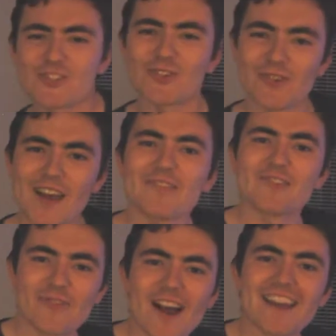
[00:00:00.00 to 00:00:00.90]
just your
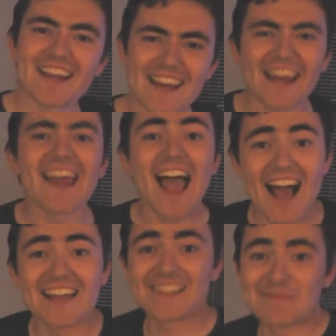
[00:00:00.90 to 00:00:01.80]
average Friday night.
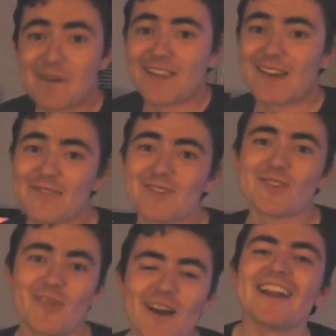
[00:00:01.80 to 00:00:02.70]
I guess my life
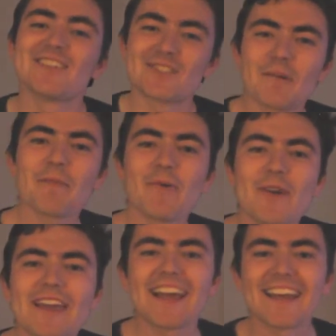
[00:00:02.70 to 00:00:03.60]
is alright. Start my
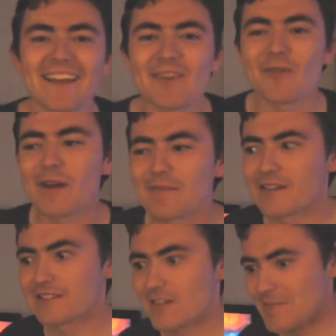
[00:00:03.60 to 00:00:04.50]
weekend at home by
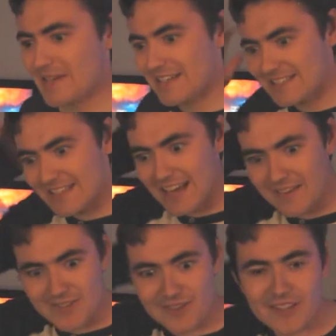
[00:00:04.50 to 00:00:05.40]
myself because I
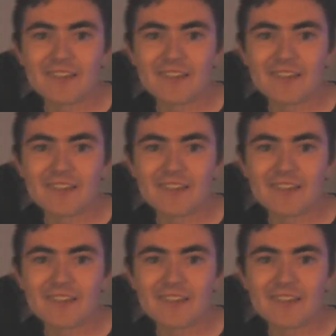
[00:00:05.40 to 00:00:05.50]
have no